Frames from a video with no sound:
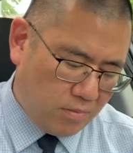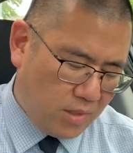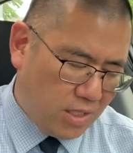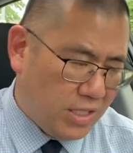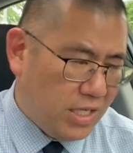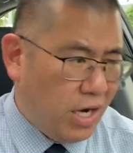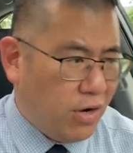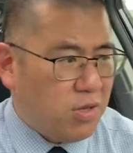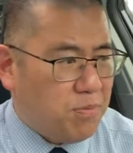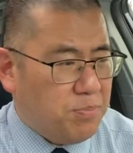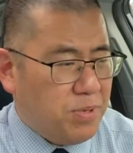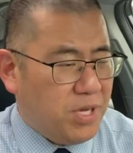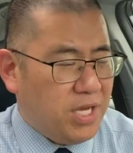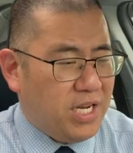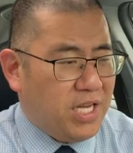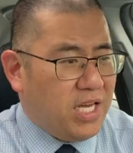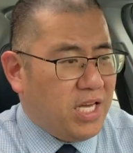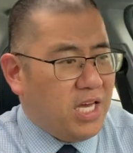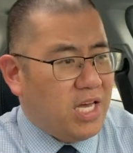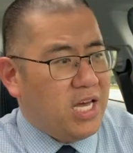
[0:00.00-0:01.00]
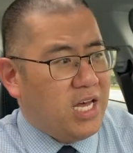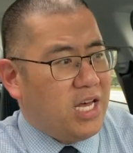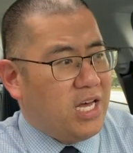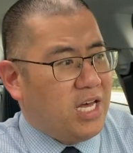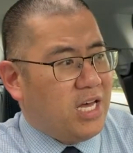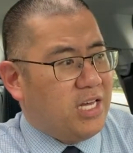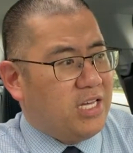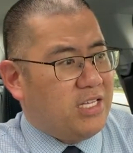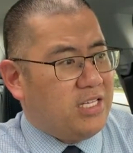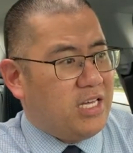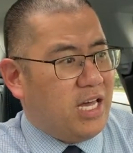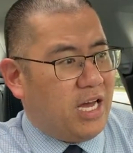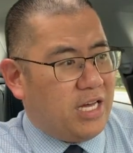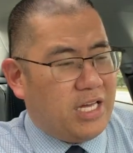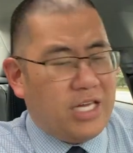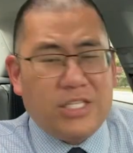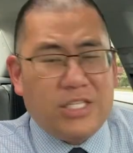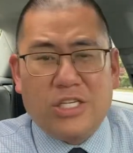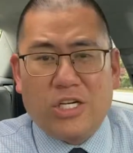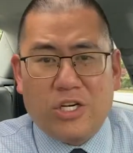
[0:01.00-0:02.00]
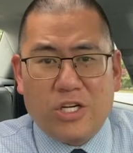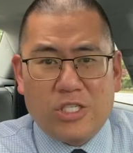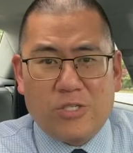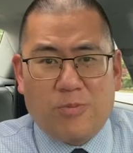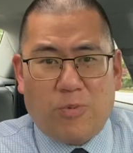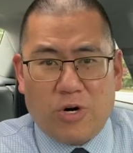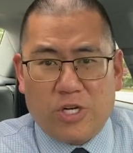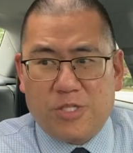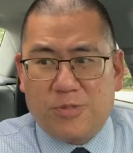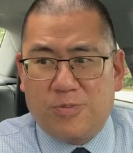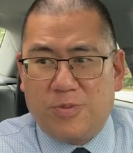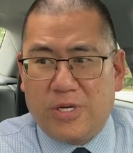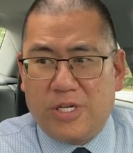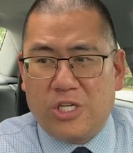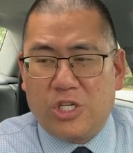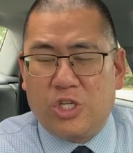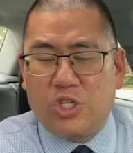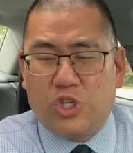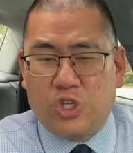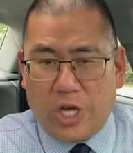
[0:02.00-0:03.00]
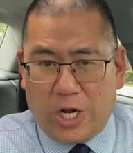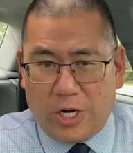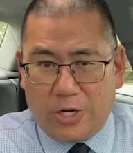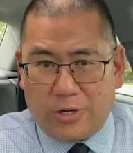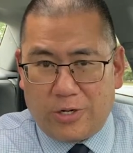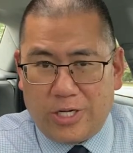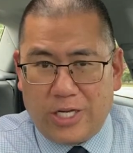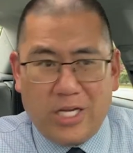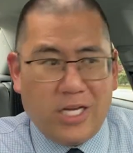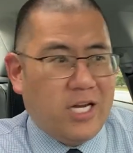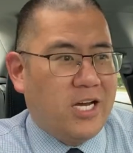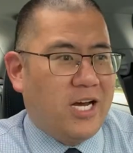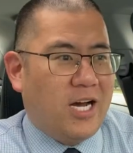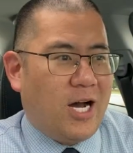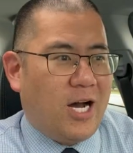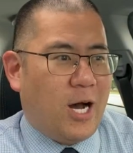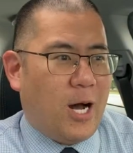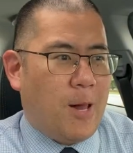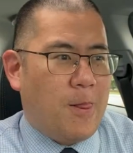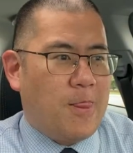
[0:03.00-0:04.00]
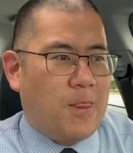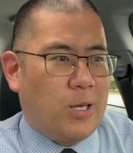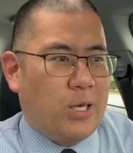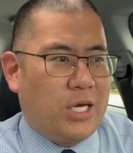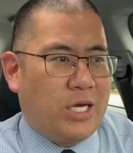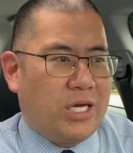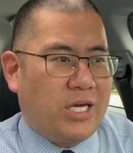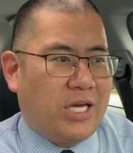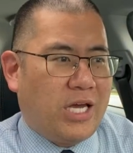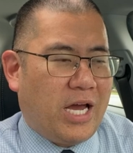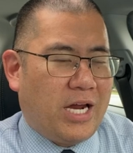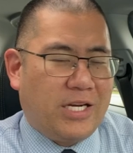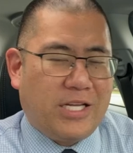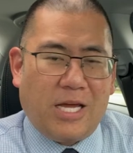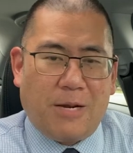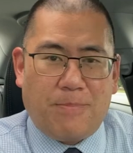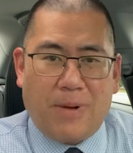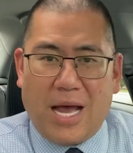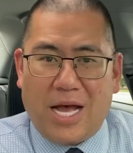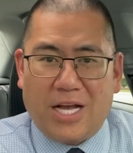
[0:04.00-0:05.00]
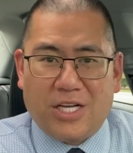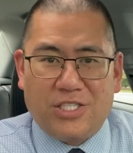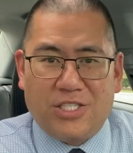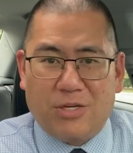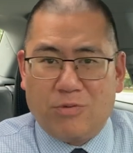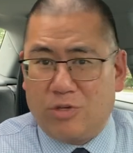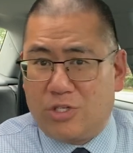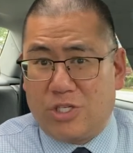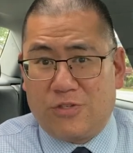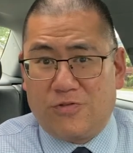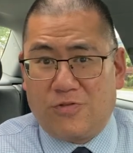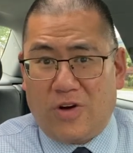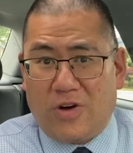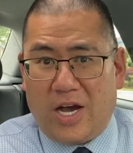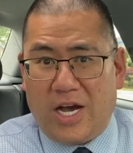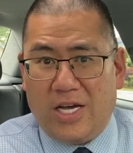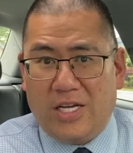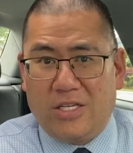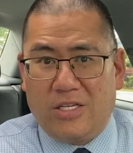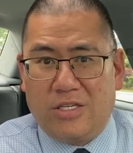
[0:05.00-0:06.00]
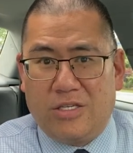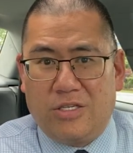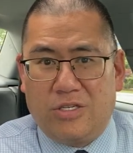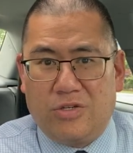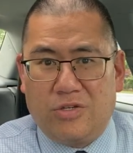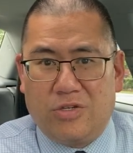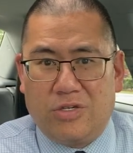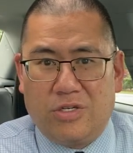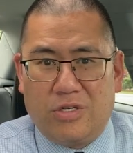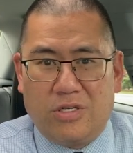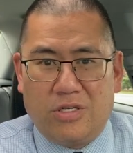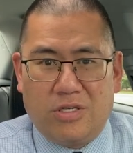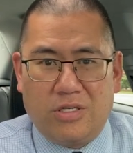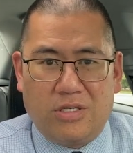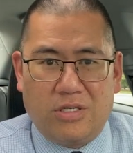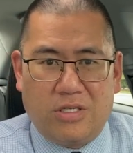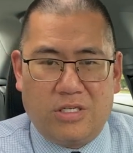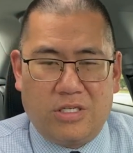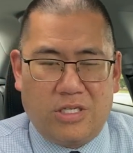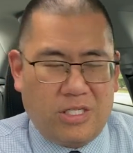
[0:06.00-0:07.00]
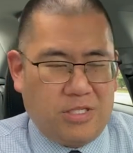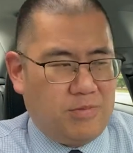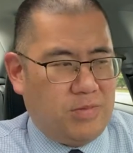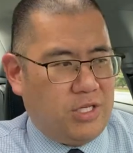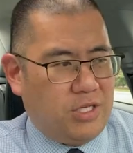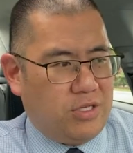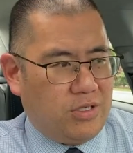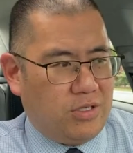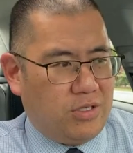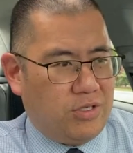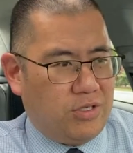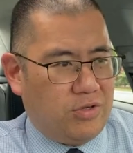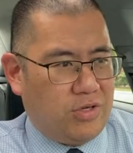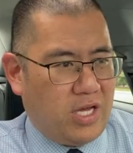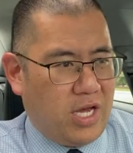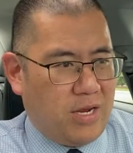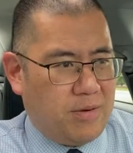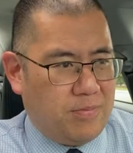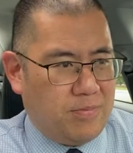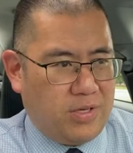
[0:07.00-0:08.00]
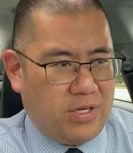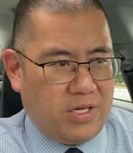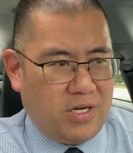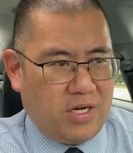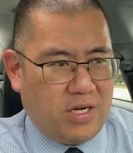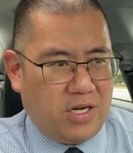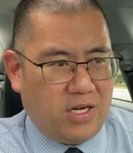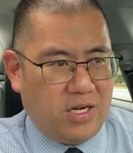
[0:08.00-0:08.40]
Now with PD, yeah, he's a good sportsman generally. He can get passionate, which is fine. It doesn't mean you can't be